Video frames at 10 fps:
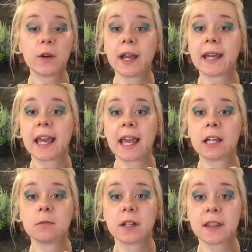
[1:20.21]
going
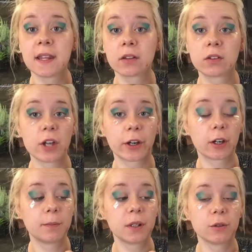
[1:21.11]
in with this
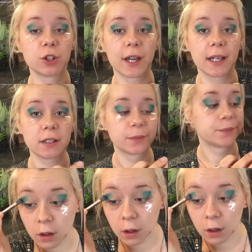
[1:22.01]
darker blue shade
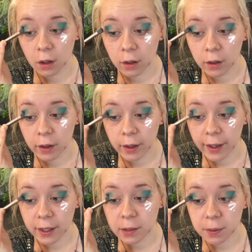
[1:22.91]

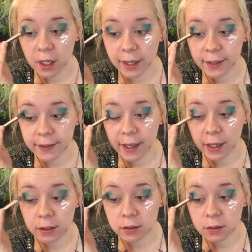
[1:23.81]
and applying that